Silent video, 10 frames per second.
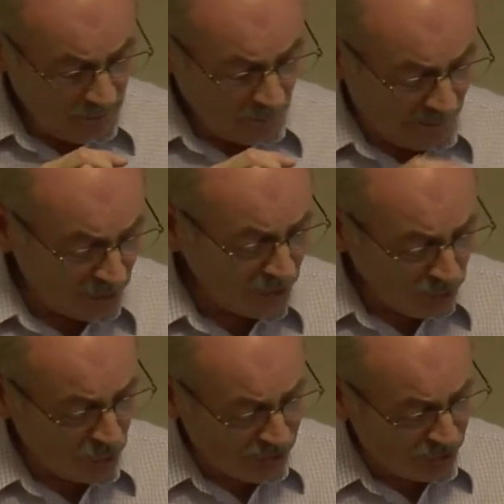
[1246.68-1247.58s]
we look at
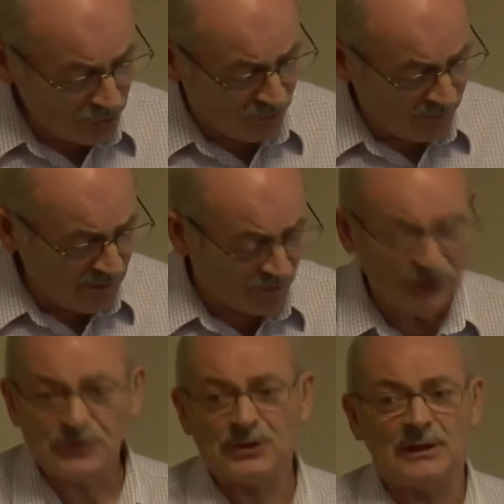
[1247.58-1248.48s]
those two or three
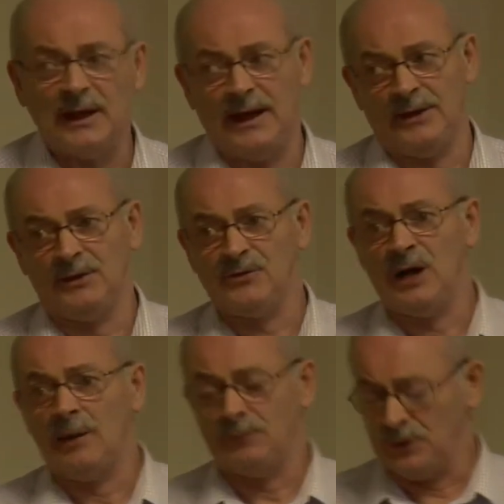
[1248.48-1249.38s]
verses at the end of
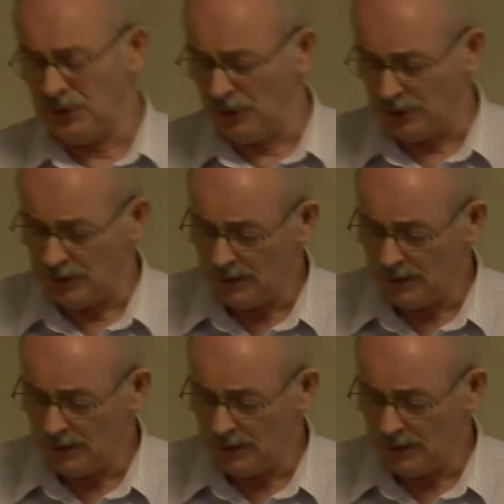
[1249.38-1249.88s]
chapter 2.